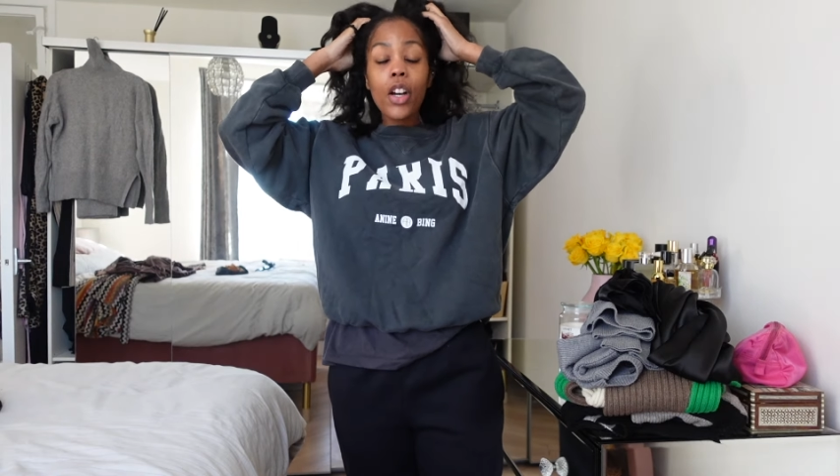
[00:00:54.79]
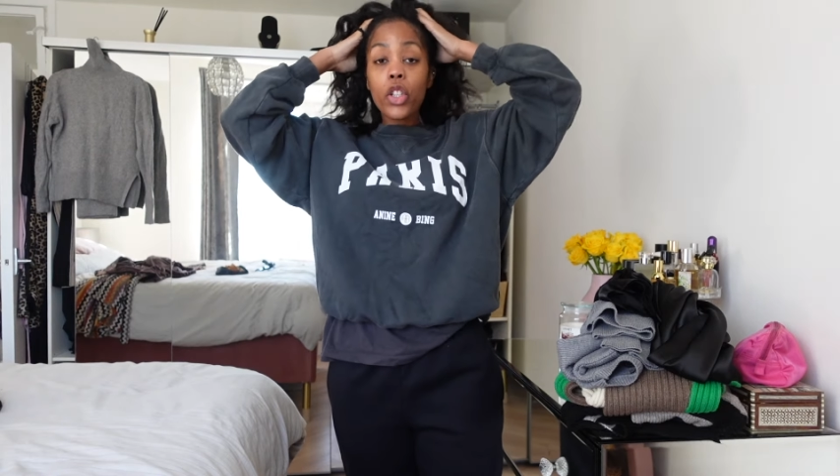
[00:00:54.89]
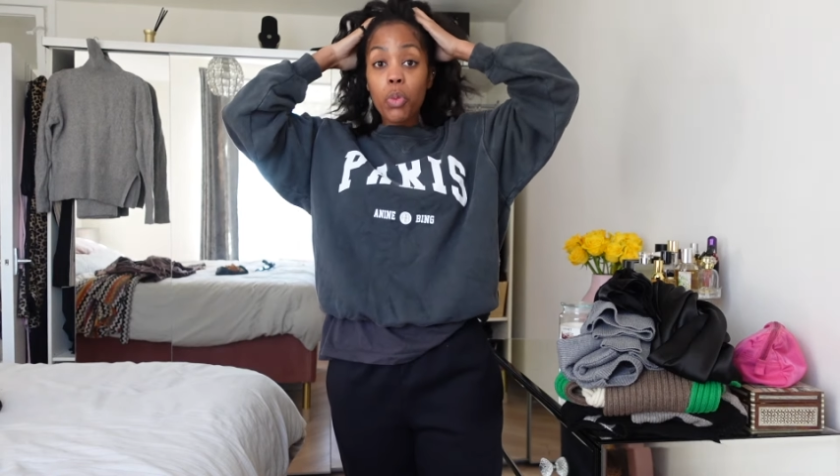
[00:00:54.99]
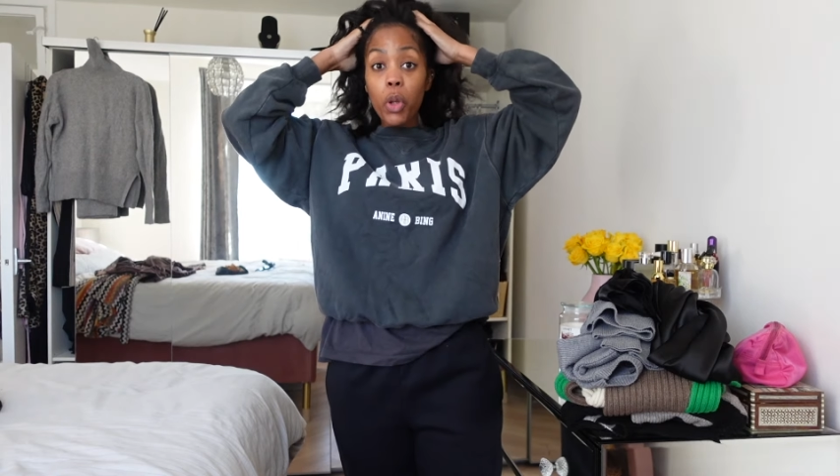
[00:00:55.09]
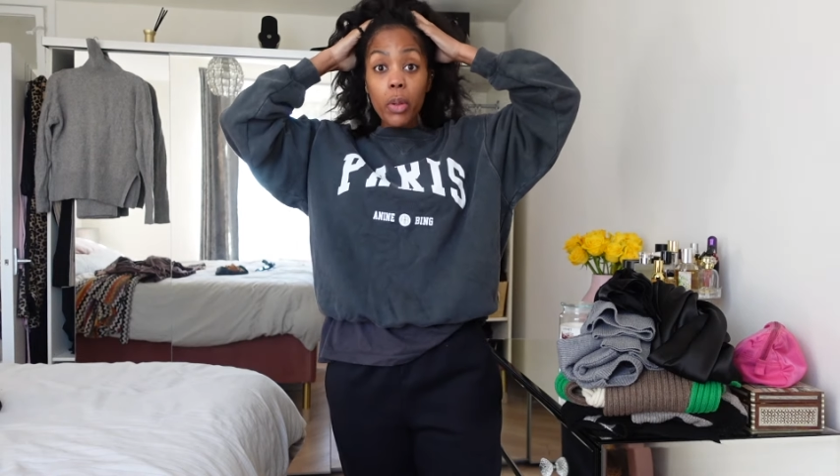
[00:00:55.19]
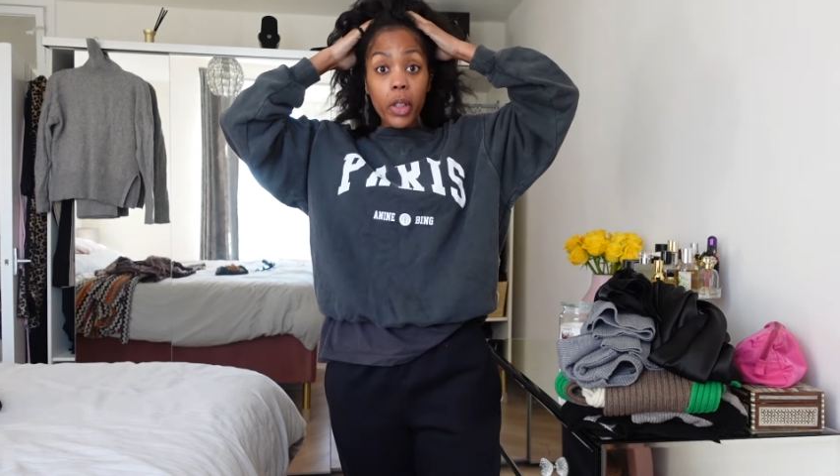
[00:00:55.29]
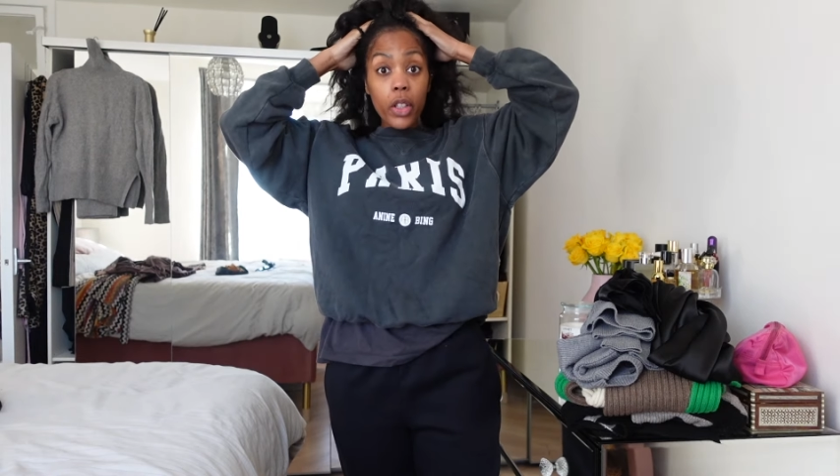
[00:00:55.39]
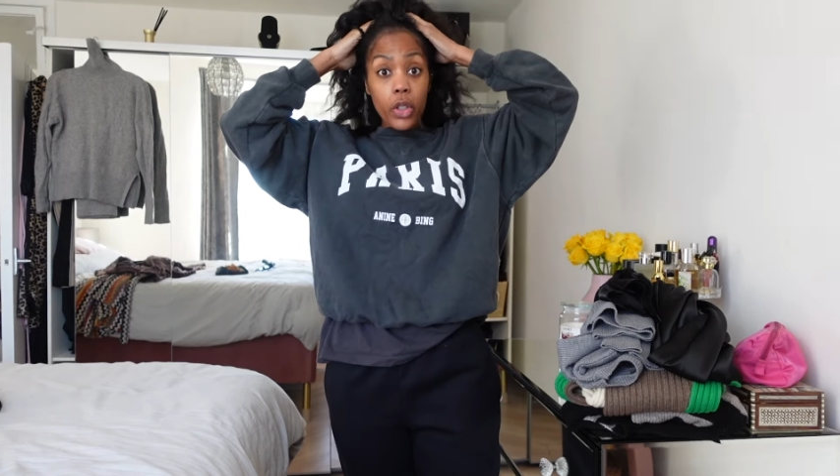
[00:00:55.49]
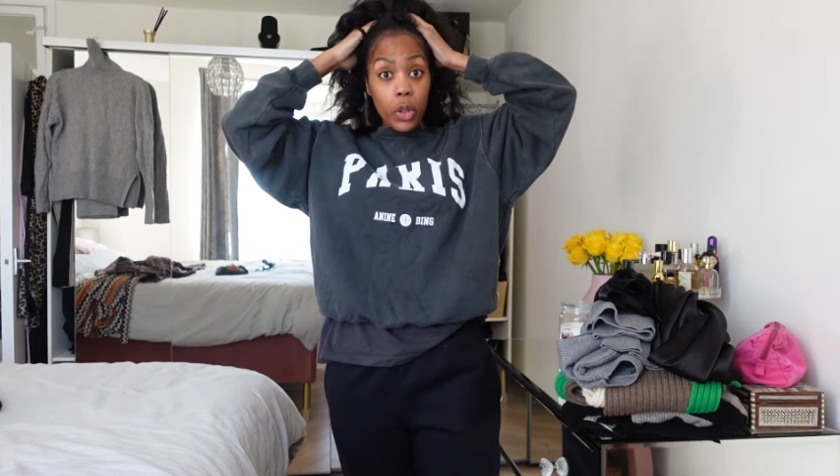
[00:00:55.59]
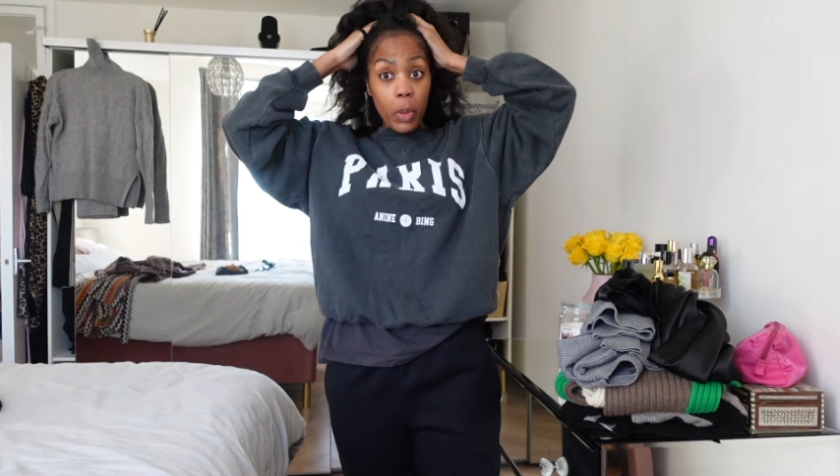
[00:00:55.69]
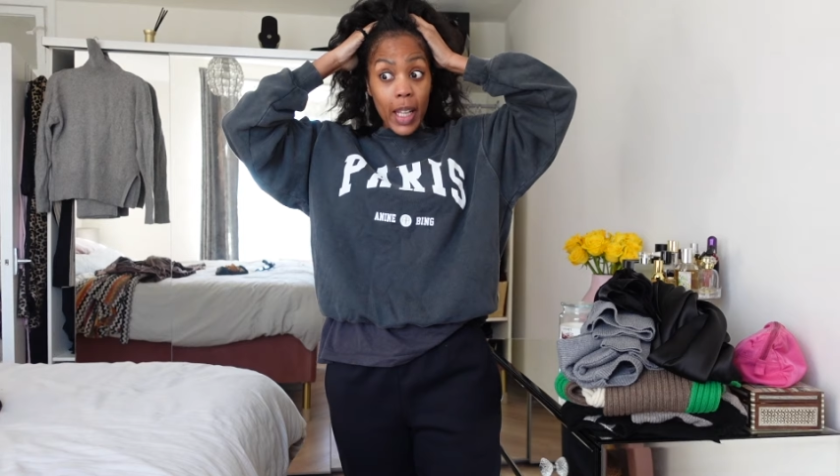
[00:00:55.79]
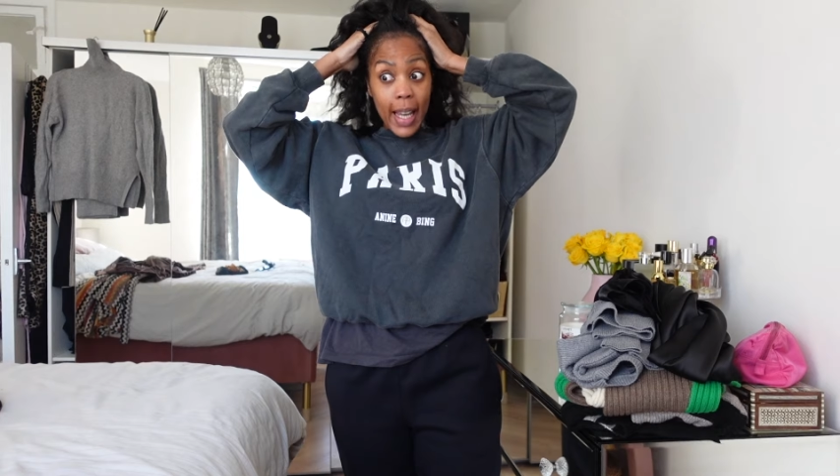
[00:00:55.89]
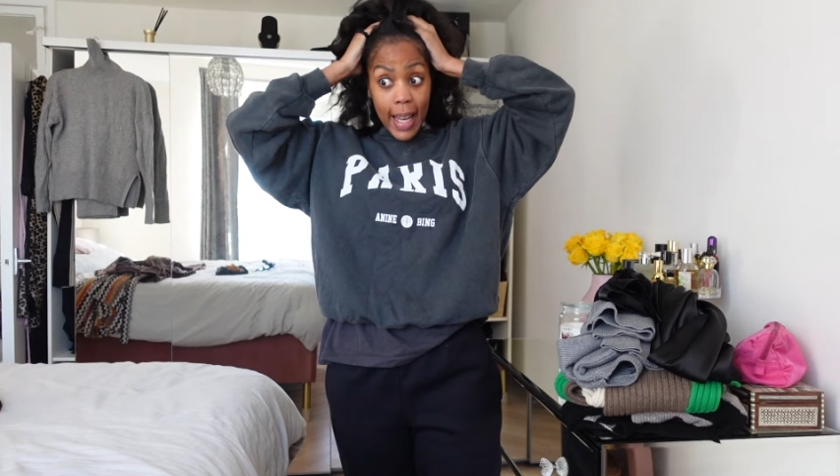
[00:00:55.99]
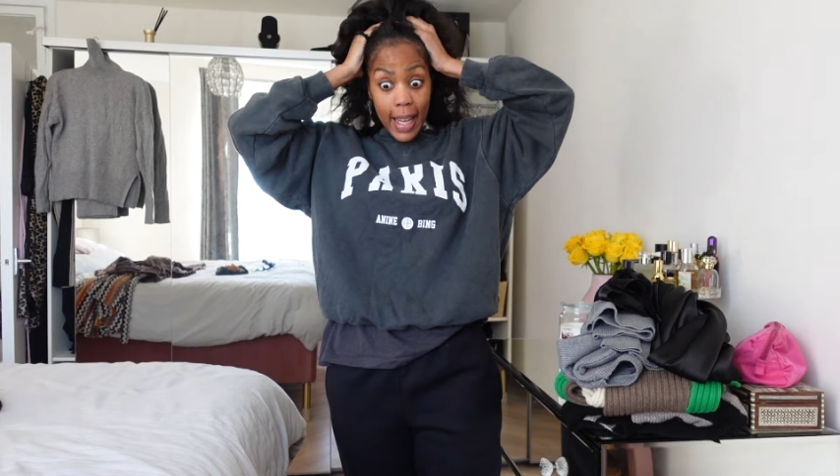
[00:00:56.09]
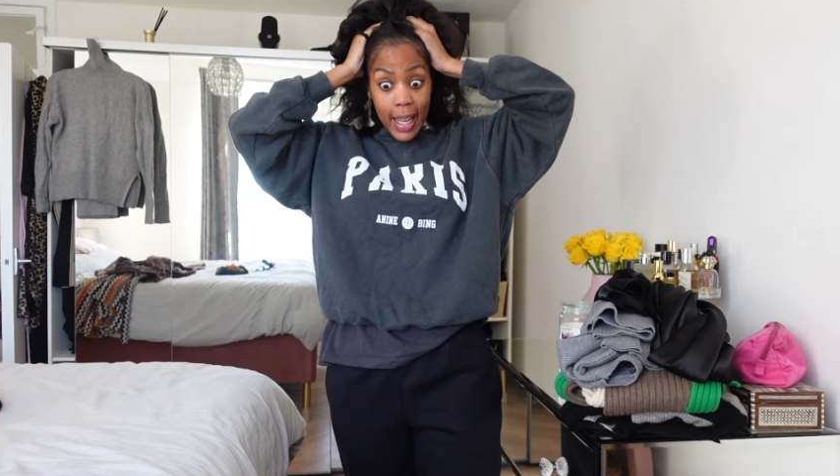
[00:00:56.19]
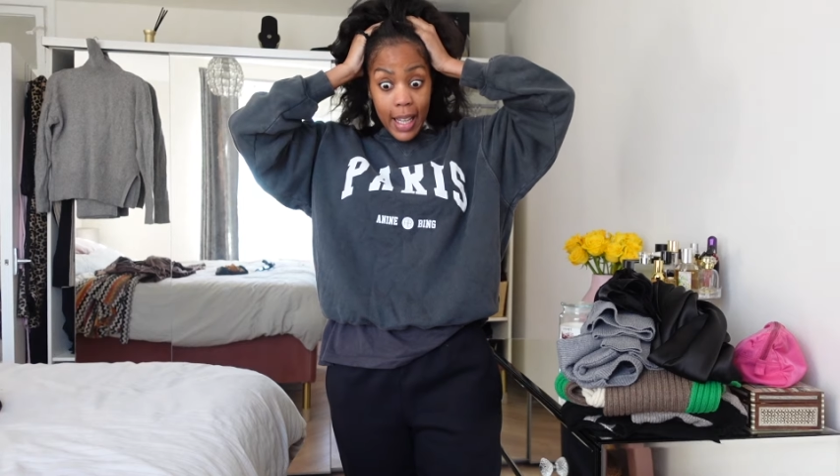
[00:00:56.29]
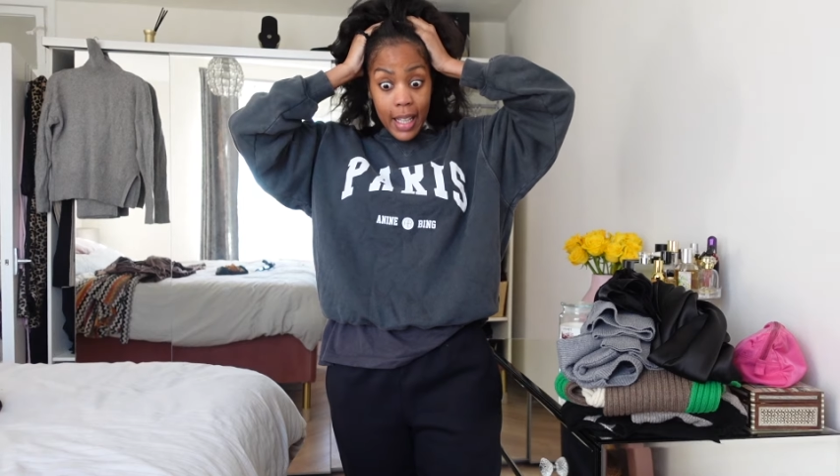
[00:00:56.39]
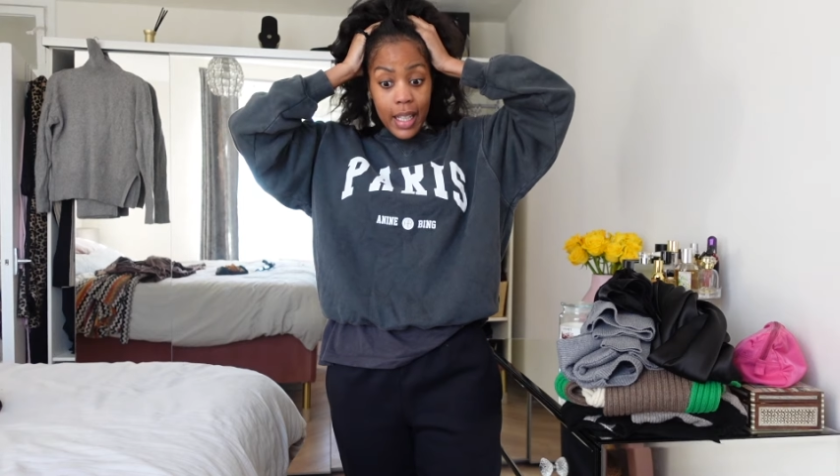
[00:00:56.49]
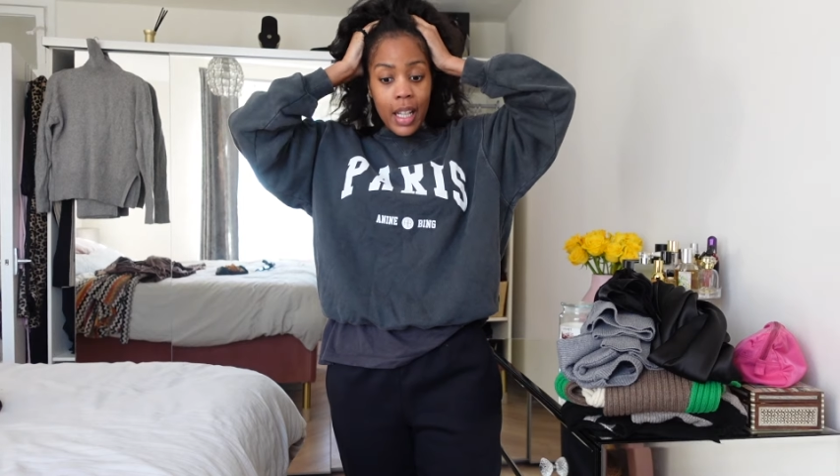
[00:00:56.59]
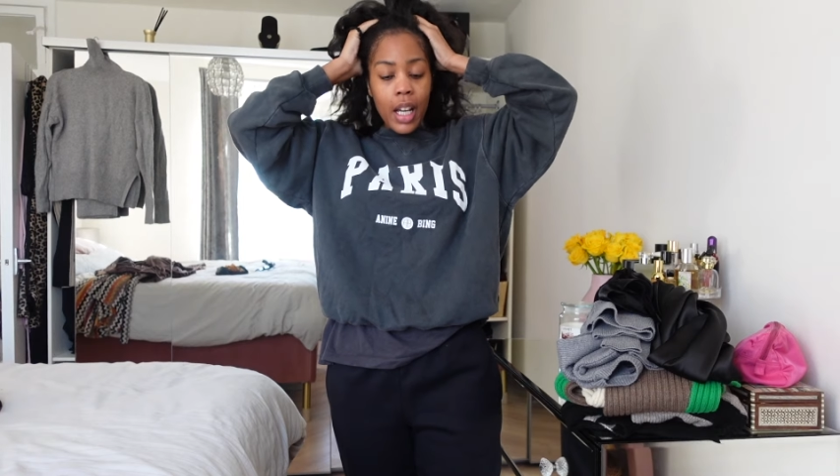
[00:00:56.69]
Tomorrow I'm going to do my hair.